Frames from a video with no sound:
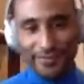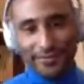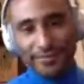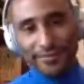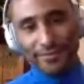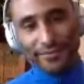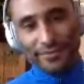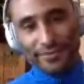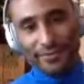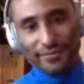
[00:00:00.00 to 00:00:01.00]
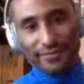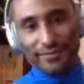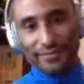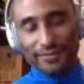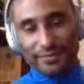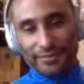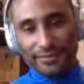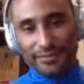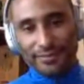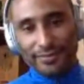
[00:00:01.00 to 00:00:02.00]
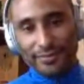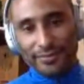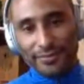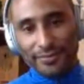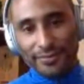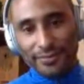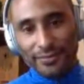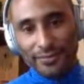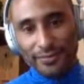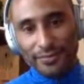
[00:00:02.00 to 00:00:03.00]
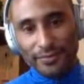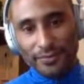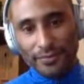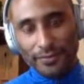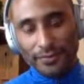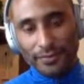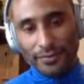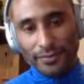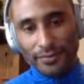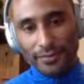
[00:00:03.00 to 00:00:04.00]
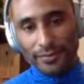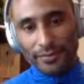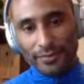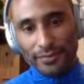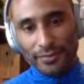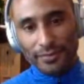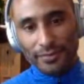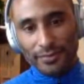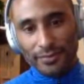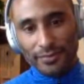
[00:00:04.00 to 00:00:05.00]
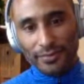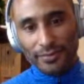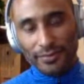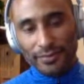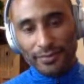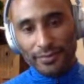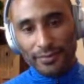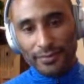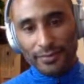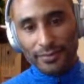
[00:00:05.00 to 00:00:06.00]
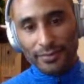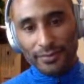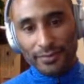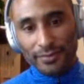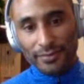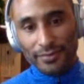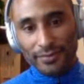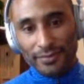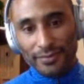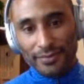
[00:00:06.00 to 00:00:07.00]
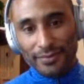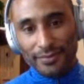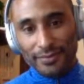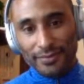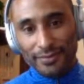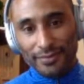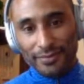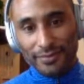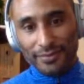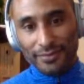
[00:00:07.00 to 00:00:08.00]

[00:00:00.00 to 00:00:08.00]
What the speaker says: No words are spoken by the person on screen.